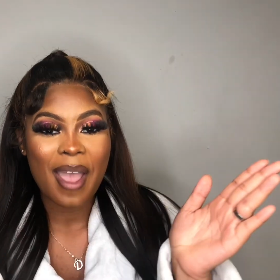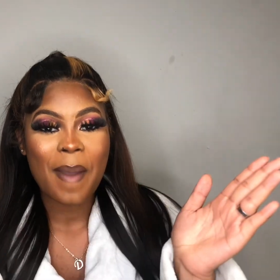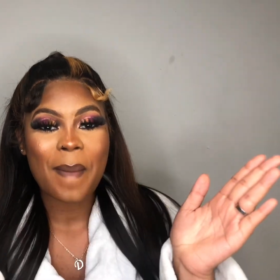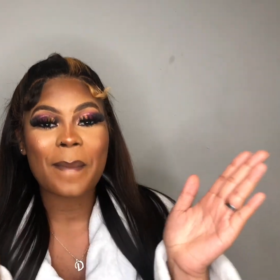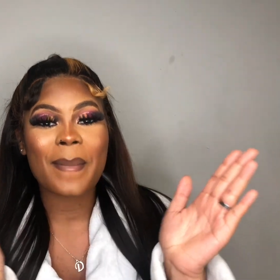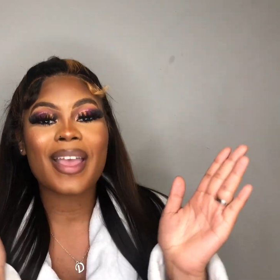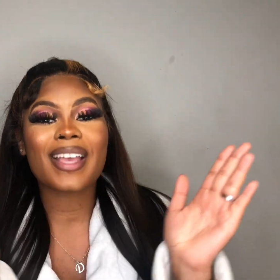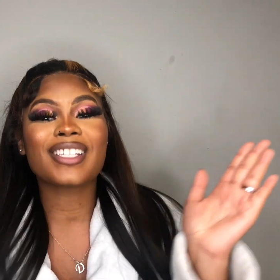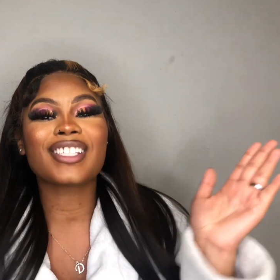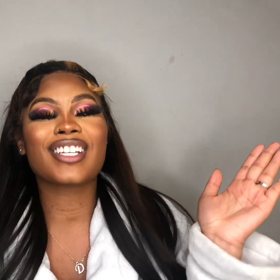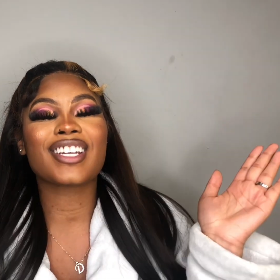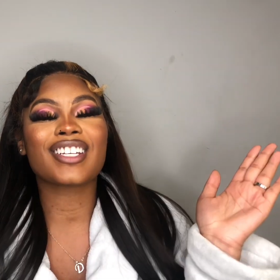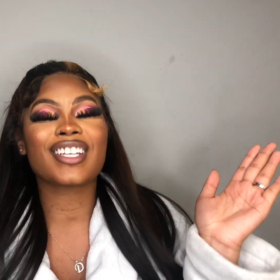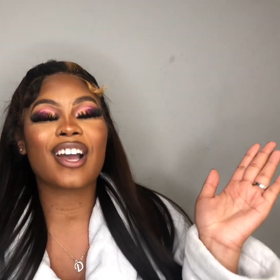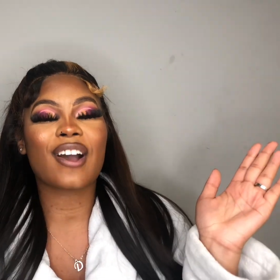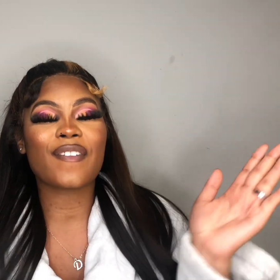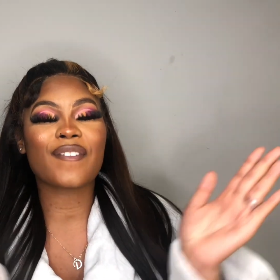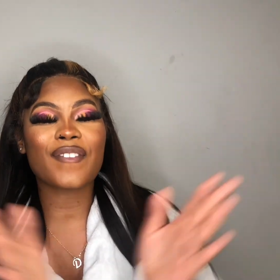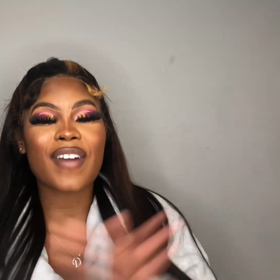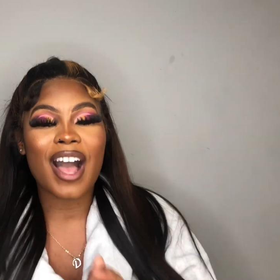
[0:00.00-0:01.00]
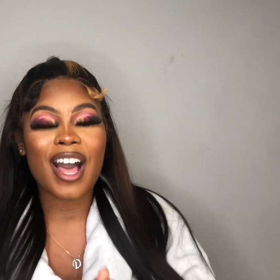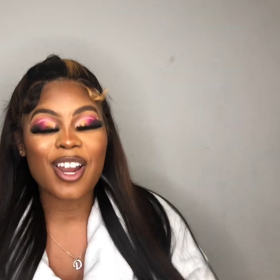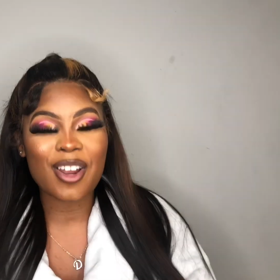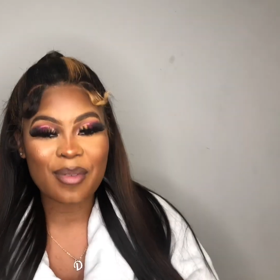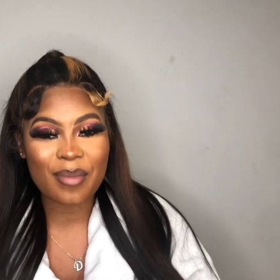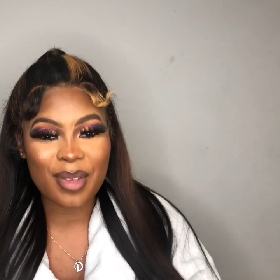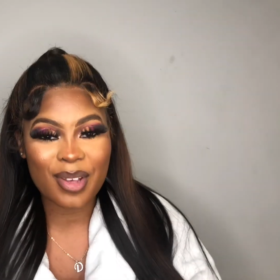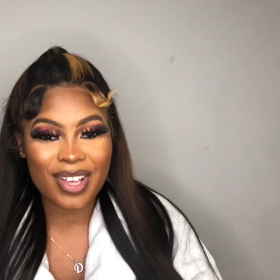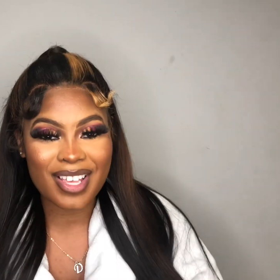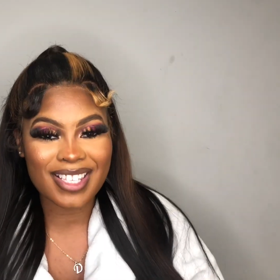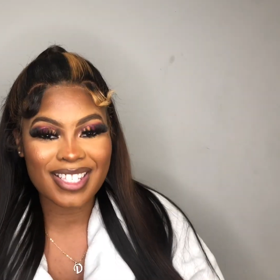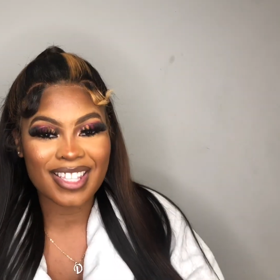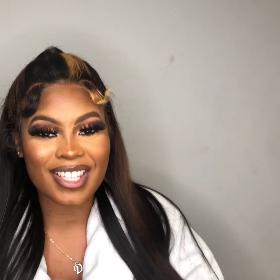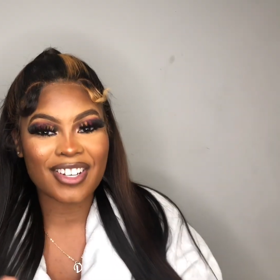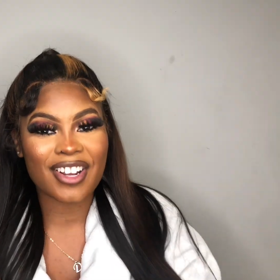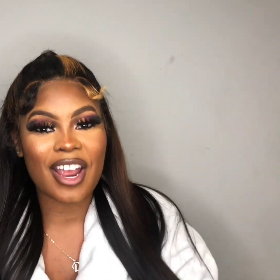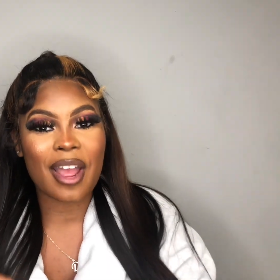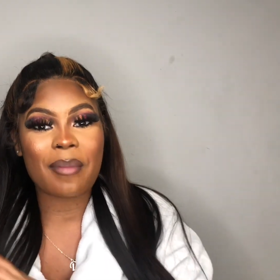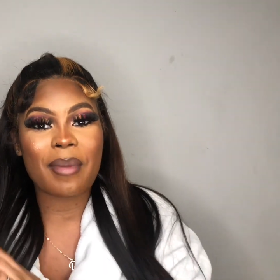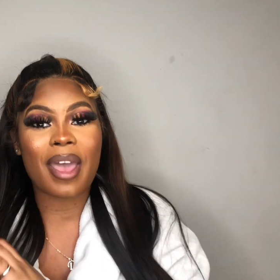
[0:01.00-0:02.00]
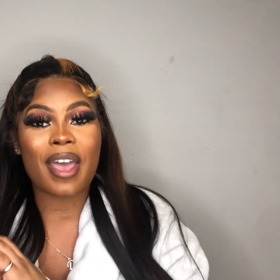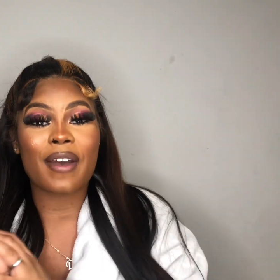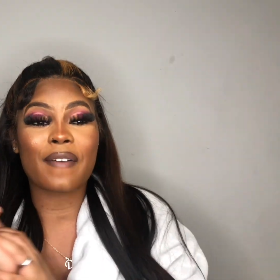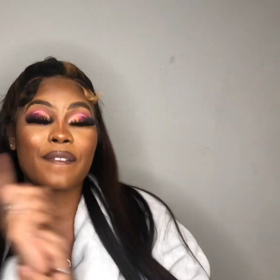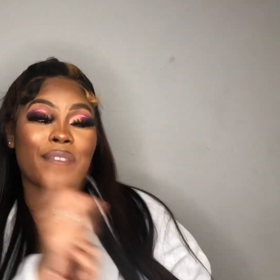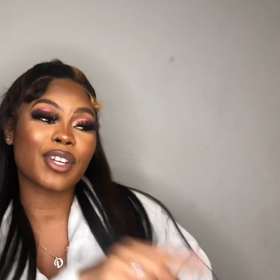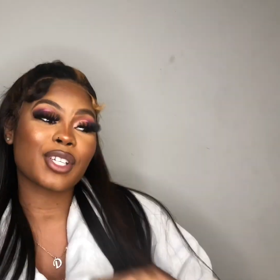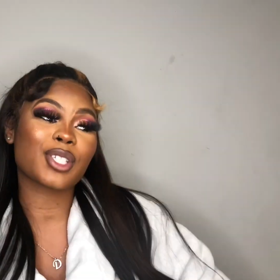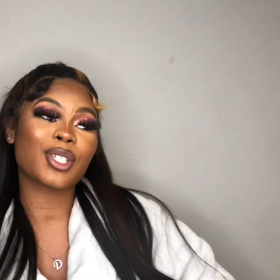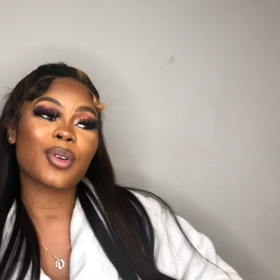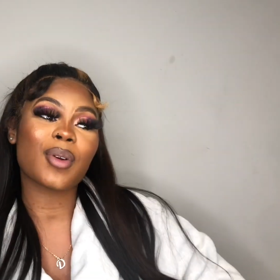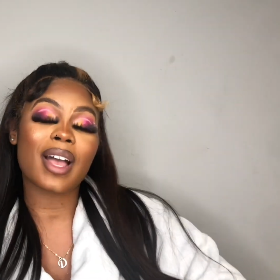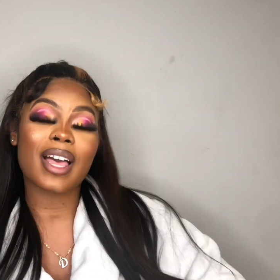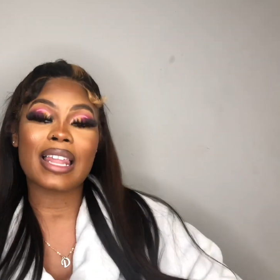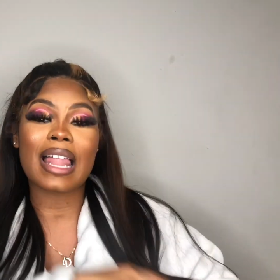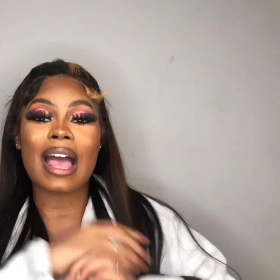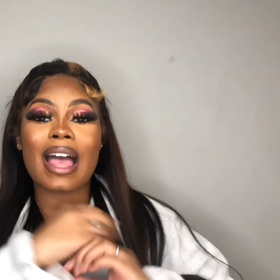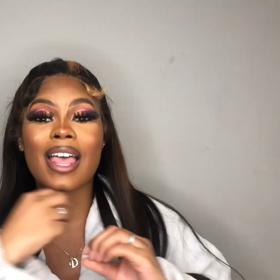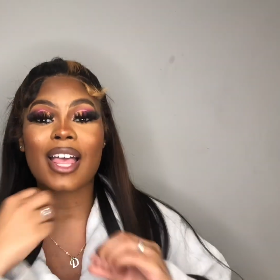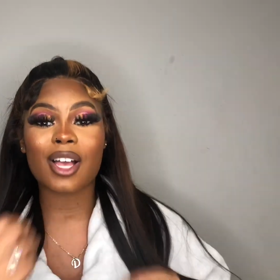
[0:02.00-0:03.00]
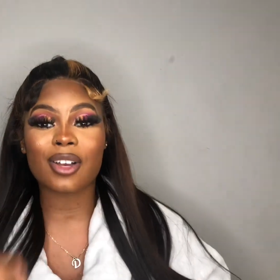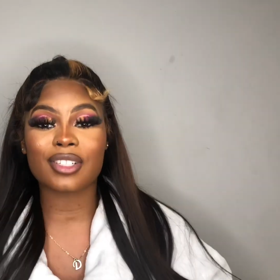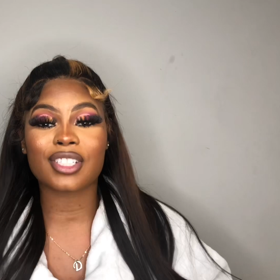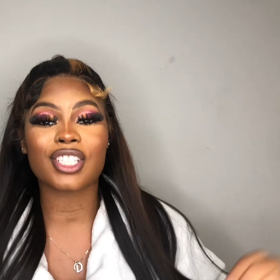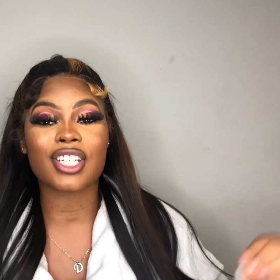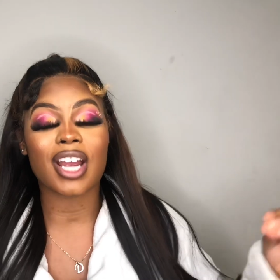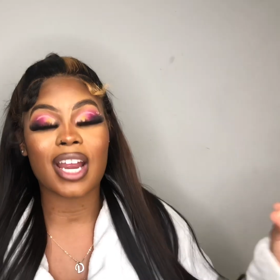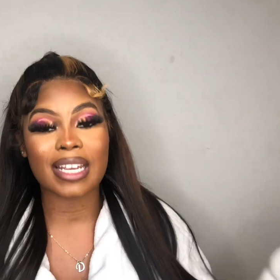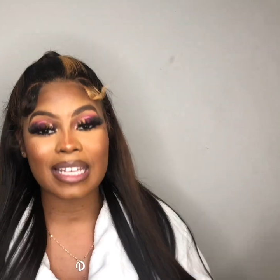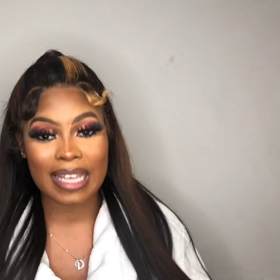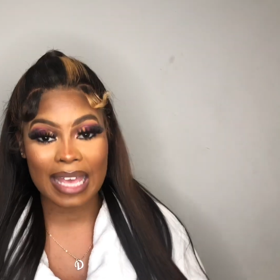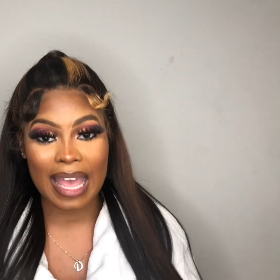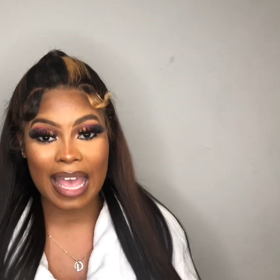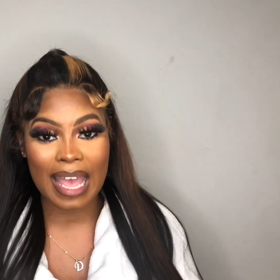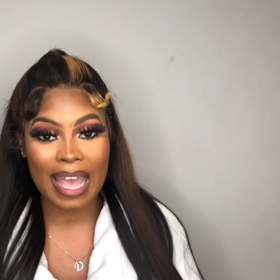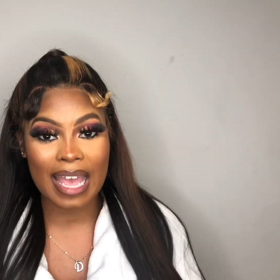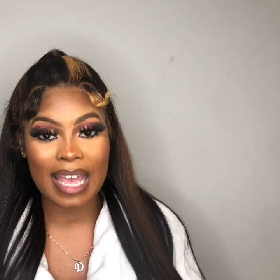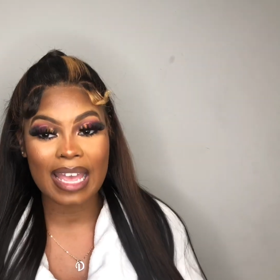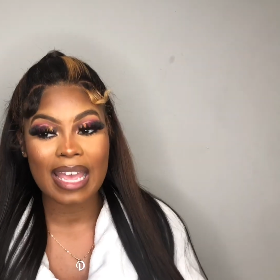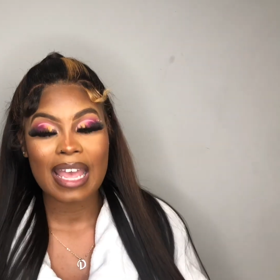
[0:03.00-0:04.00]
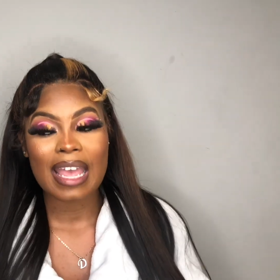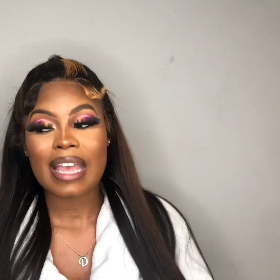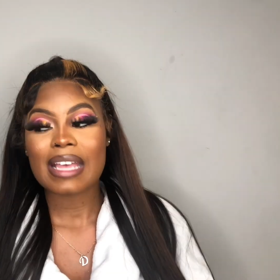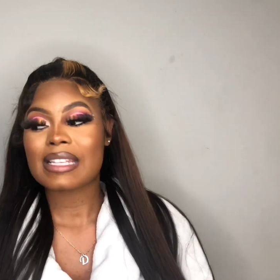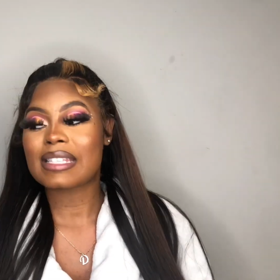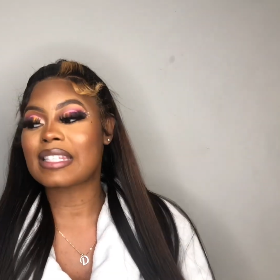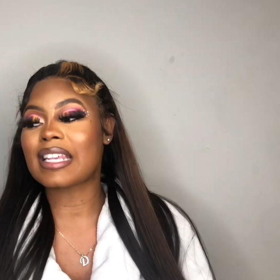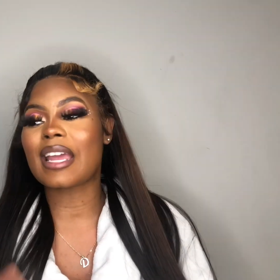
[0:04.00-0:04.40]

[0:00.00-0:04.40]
Make sure y'all follow me on Instagram at official LILDREA.